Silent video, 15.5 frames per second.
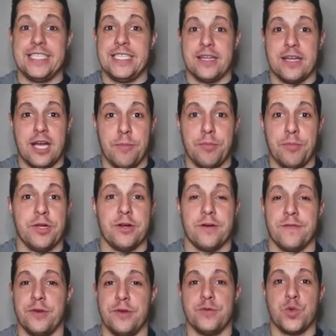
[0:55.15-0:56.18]
seen a couple
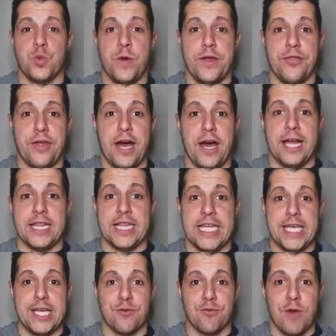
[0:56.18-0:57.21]
interviews with Lincoln